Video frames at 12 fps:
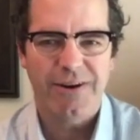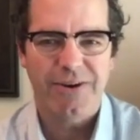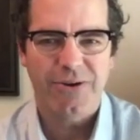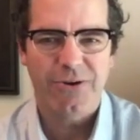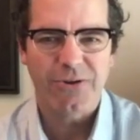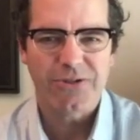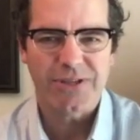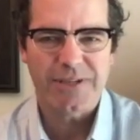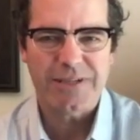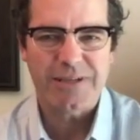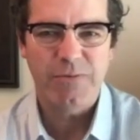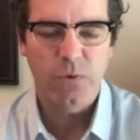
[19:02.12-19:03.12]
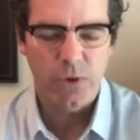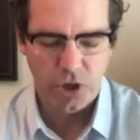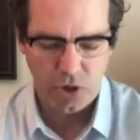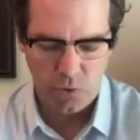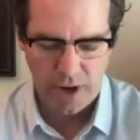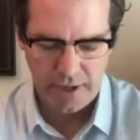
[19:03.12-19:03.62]
your whole system, when
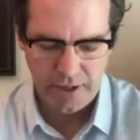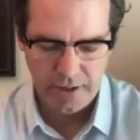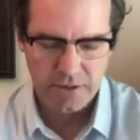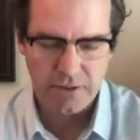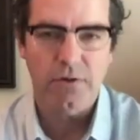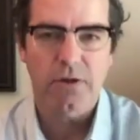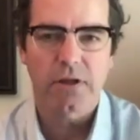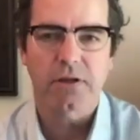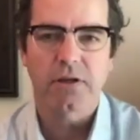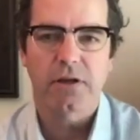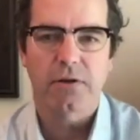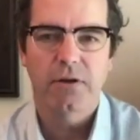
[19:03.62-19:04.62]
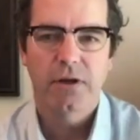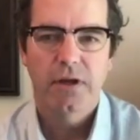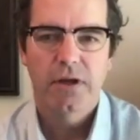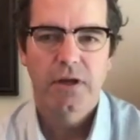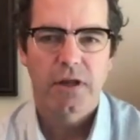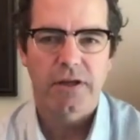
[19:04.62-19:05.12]
you're ready to
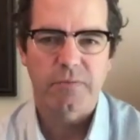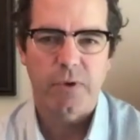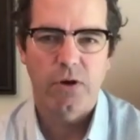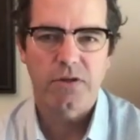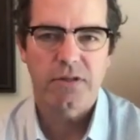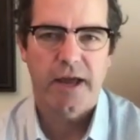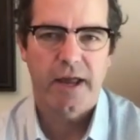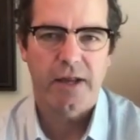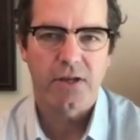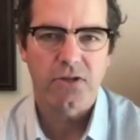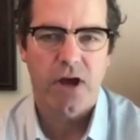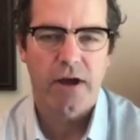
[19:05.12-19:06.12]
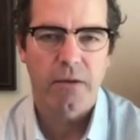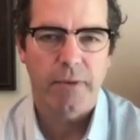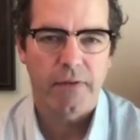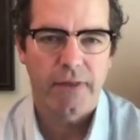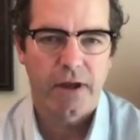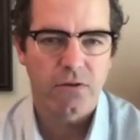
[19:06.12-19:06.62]
expose that and talk
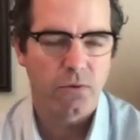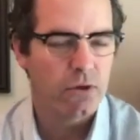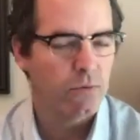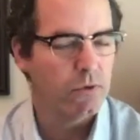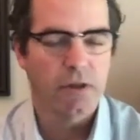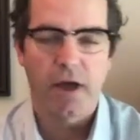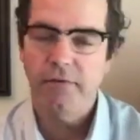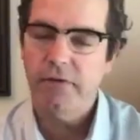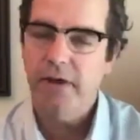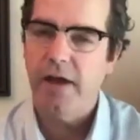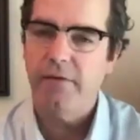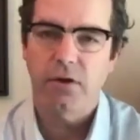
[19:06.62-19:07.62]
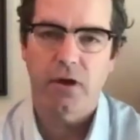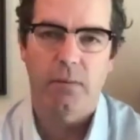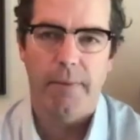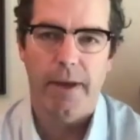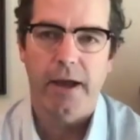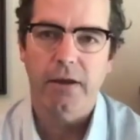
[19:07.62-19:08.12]
about that, would love to have you come
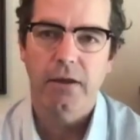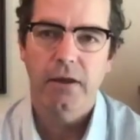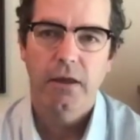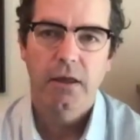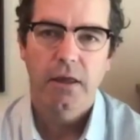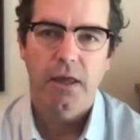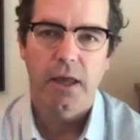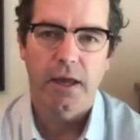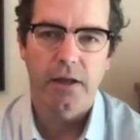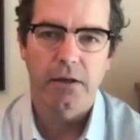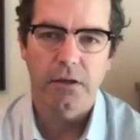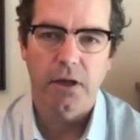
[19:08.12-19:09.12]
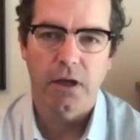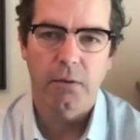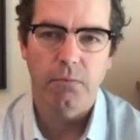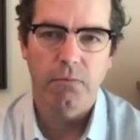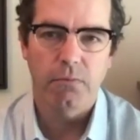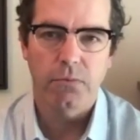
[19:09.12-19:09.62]
back and
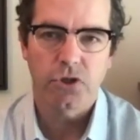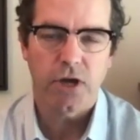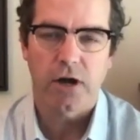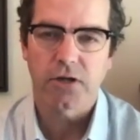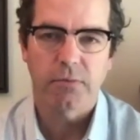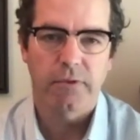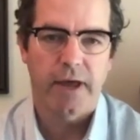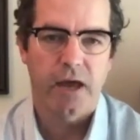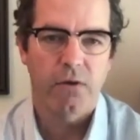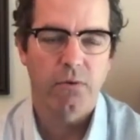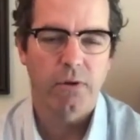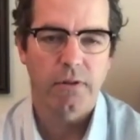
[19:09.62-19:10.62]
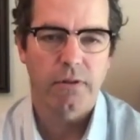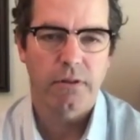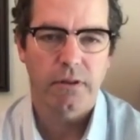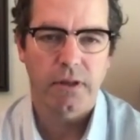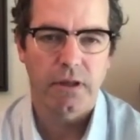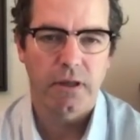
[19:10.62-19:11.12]
share some of that with
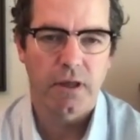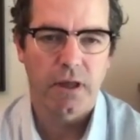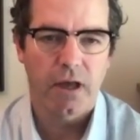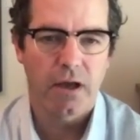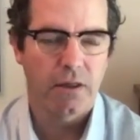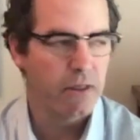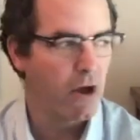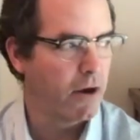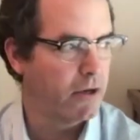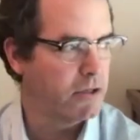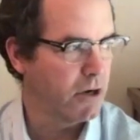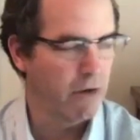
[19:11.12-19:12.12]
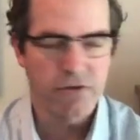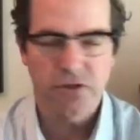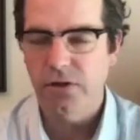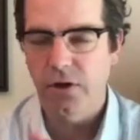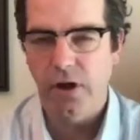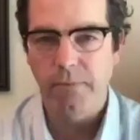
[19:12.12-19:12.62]
the audience here.
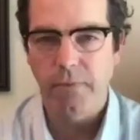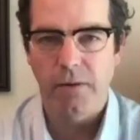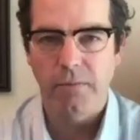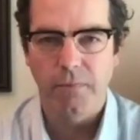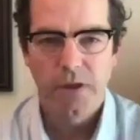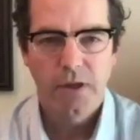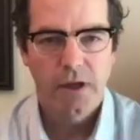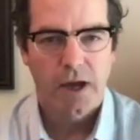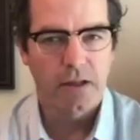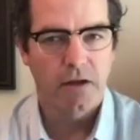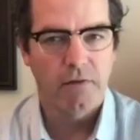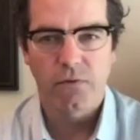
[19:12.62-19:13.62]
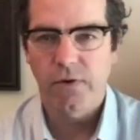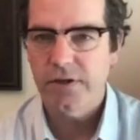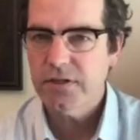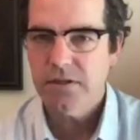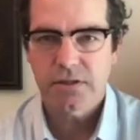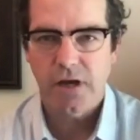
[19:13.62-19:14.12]
Obviously, I love the
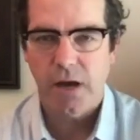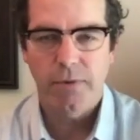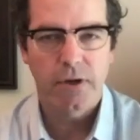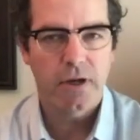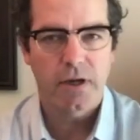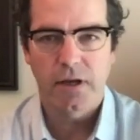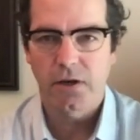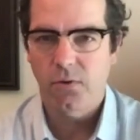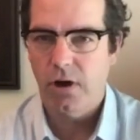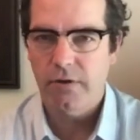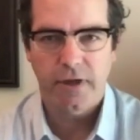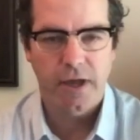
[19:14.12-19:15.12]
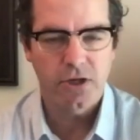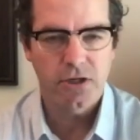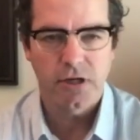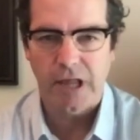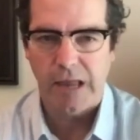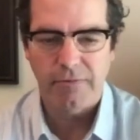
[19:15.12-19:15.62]
risks topic and
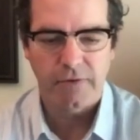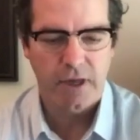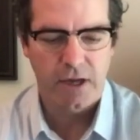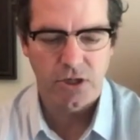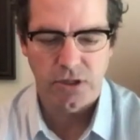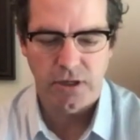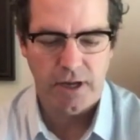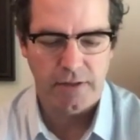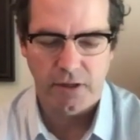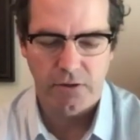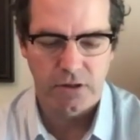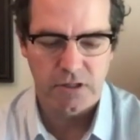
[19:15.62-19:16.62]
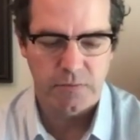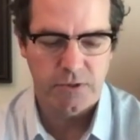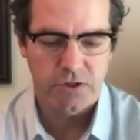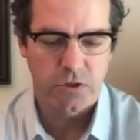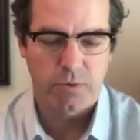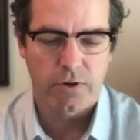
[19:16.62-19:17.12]
quantification and gamification, and I think it would just be
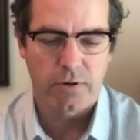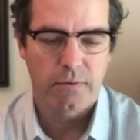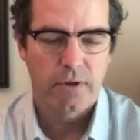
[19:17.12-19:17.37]
super